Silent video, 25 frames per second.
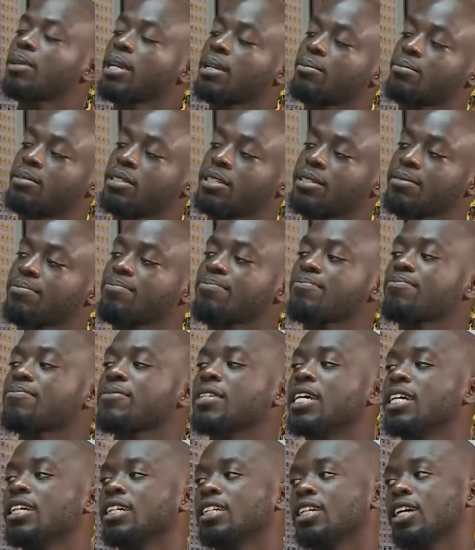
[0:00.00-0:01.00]
Babes,
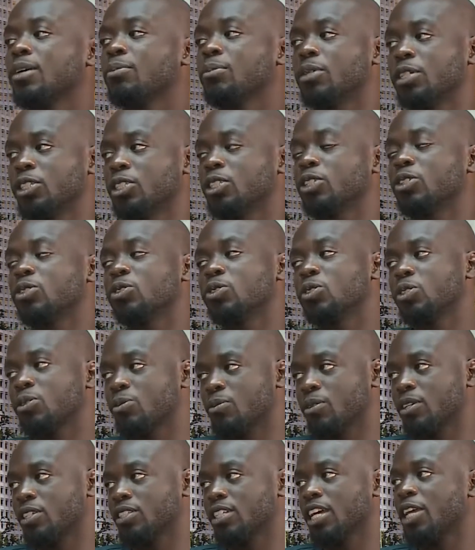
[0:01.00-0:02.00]
come on, you're too
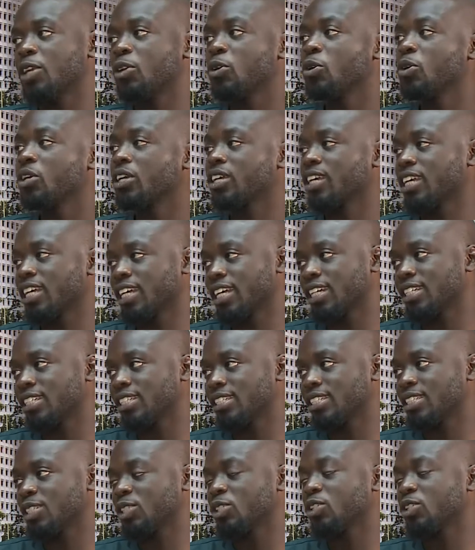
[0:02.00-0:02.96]
smart. I know you can get this.